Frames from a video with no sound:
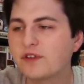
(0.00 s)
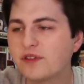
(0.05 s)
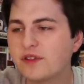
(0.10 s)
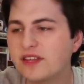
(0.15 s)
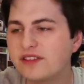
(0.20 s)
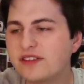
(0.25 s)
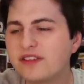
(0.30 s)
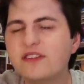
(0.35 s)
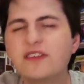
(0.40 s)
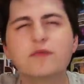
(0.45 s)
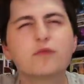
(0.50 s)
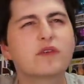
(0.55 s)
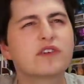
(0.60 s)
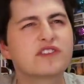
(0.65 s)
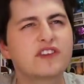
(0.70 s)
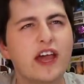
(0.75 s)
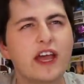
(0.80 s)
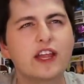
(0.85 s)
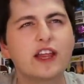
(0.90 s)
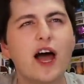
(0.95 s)
So this is the
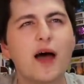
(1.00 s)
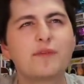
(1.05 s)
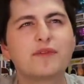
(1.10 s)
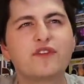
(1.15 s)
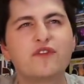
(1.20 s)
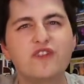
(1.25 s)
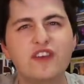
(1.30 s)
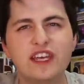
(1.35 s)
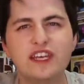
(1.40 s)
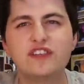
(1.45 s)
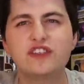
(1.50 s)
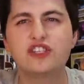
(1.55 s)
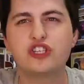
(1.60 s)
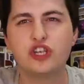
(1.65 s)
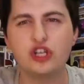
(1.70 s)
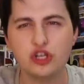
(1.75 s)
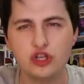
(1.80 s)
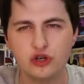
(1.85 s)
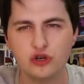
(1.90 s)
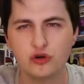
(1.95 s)
Recyclops
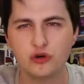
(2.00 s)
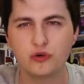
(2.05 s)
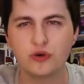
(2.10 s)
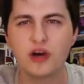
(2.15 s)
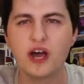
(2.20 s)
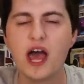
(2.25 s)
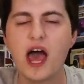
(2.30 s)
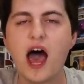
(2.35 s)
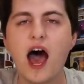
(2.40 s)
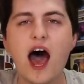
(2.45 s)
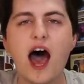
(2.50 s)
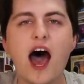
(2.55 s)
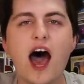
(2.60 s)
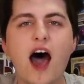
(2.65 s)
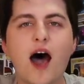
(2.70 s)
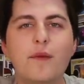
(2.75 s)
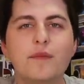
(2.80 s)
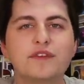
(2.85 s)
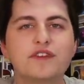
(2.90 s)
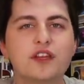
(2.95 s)

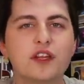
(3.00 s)
V2.